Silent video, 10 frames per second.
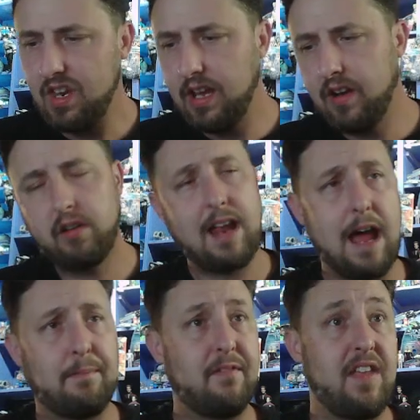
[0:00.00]
on
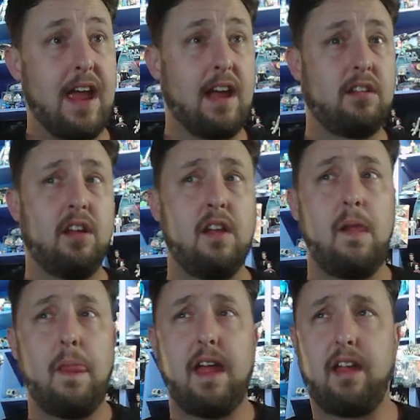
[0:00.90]
top of that,
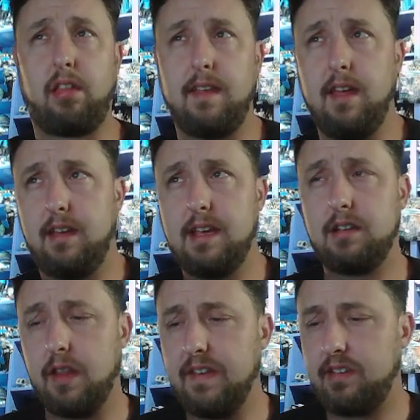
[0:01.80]
as they get
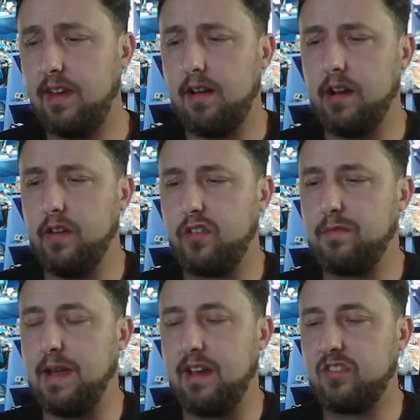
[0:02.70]
to this area of
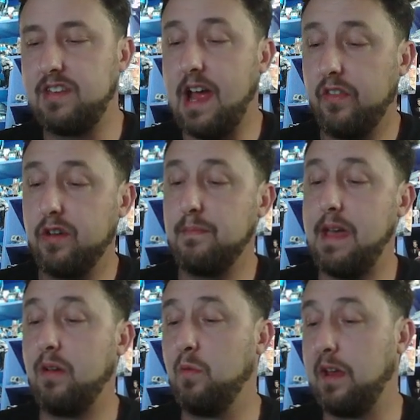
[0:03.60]
space, now they're
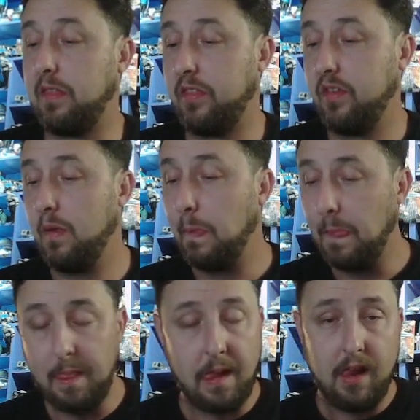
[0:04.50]
met with
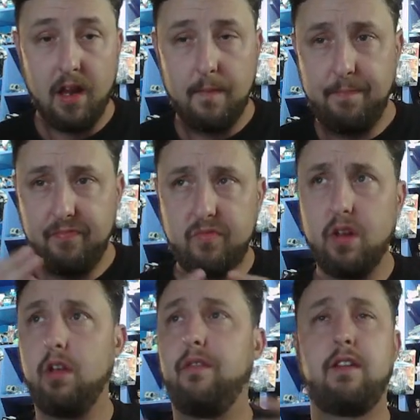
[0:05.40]

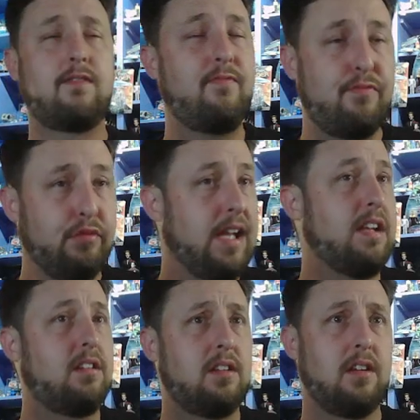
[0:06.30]
this
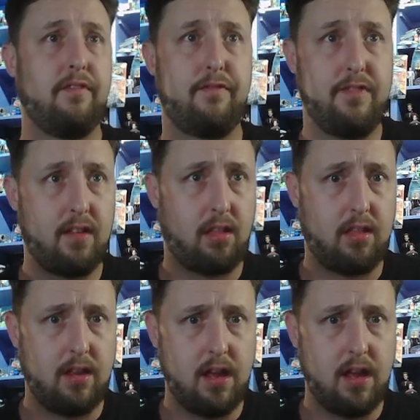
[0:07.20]
fleet of this,